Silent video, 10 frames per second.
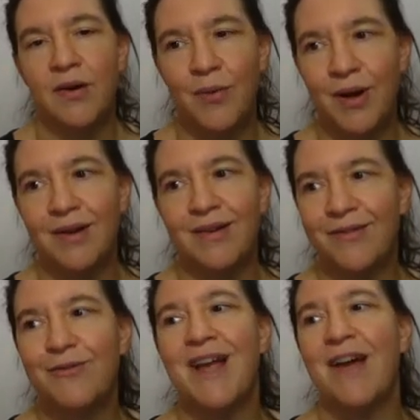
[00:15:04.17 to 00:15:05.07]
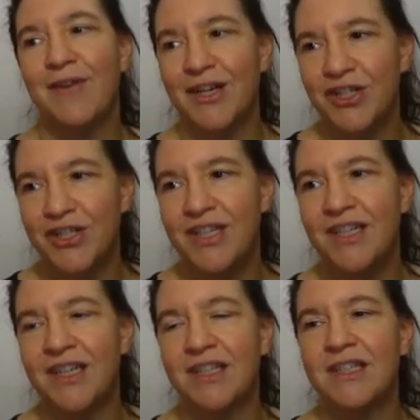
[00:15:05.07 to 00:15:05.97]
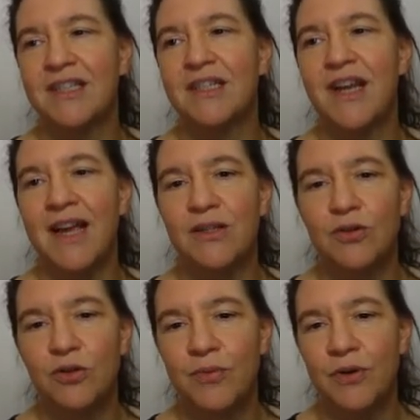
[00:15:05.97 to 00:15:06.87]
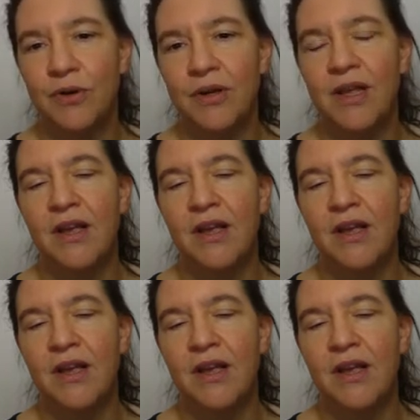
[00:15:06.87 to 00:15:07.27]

well, we have actually seen it as a nice group law